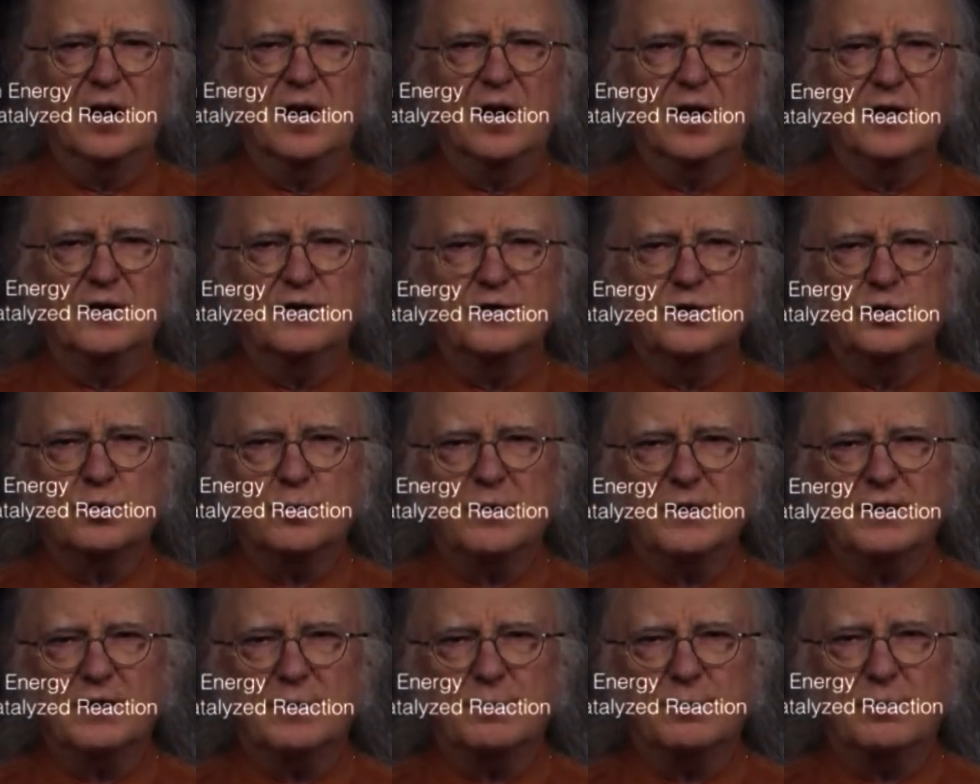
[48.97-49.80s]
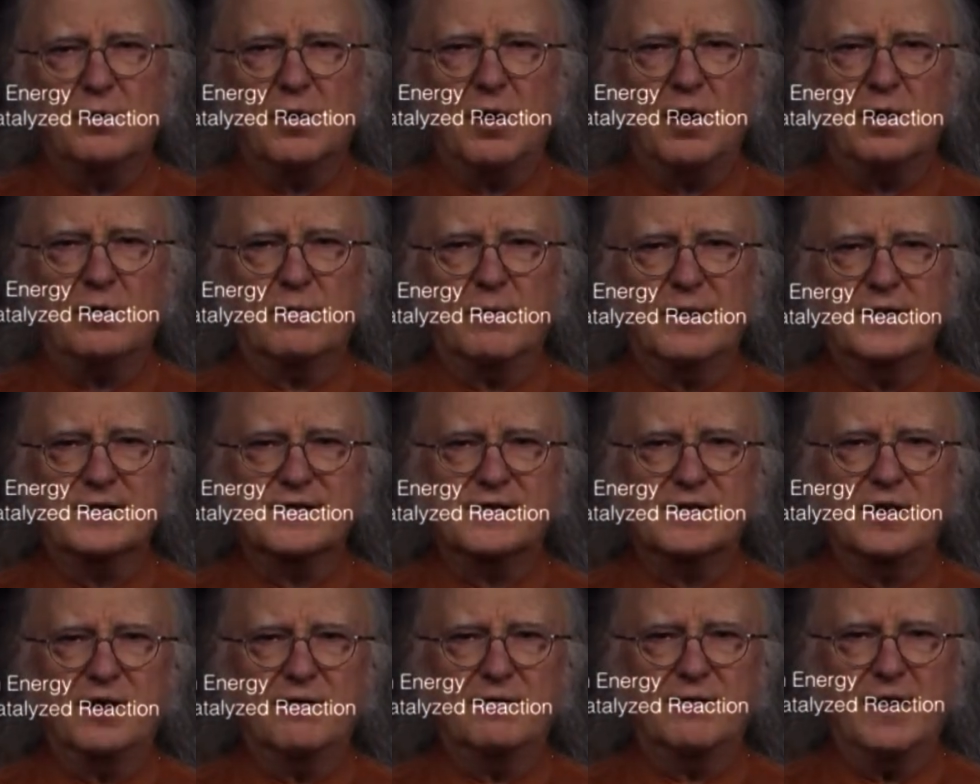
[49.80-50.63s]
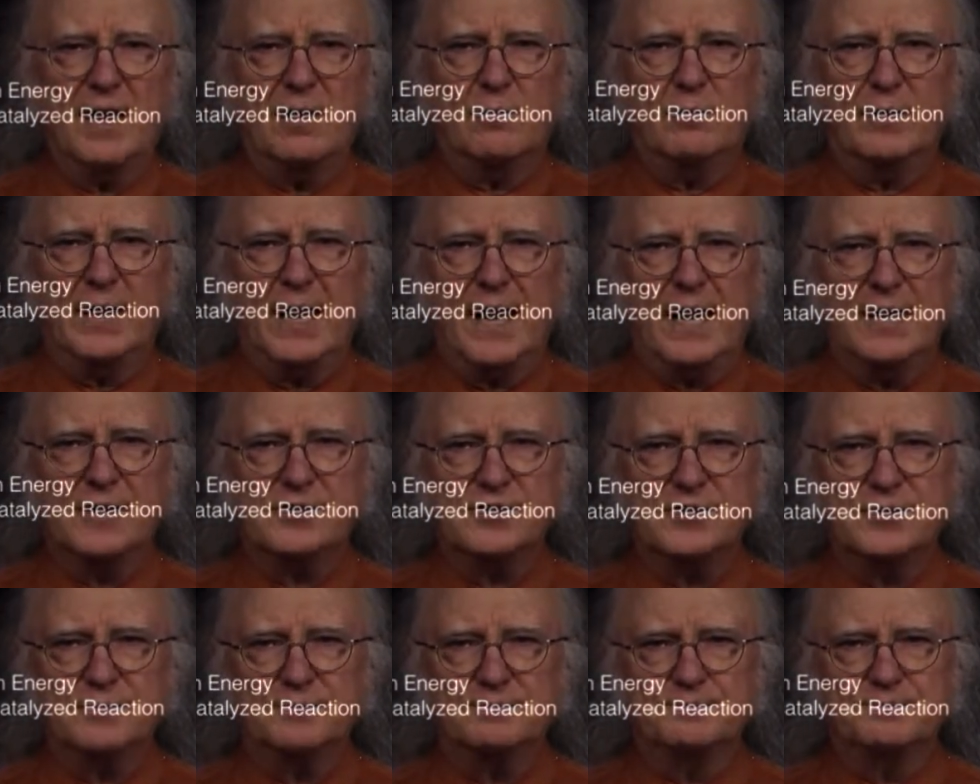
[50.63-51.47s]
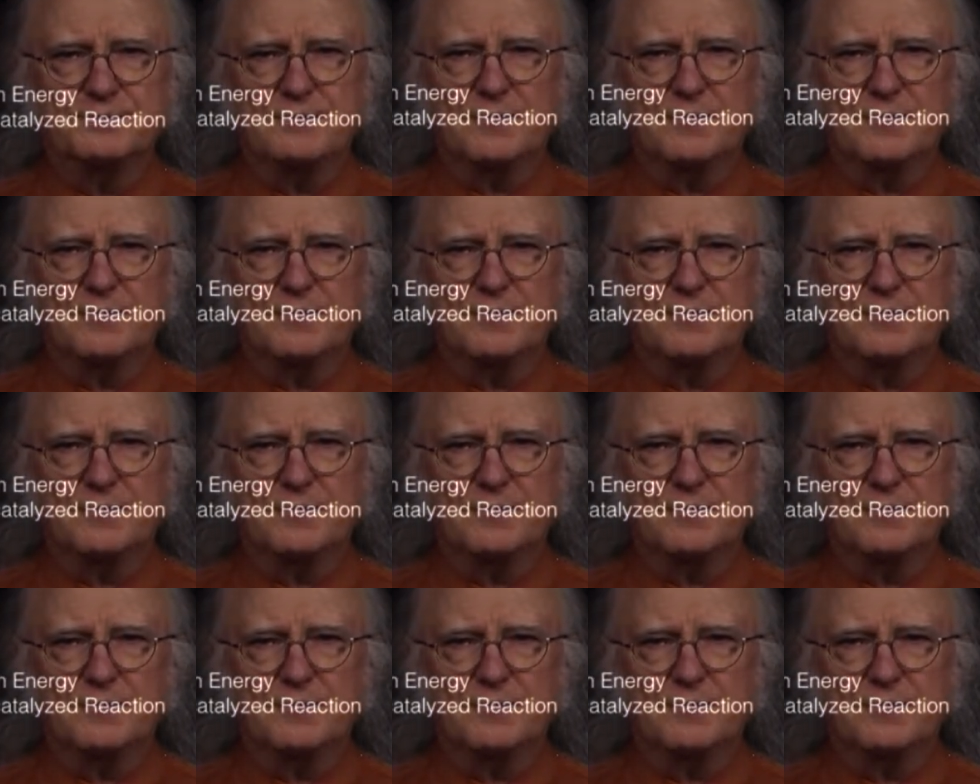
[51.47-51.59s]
uh, during the progress of that reaction.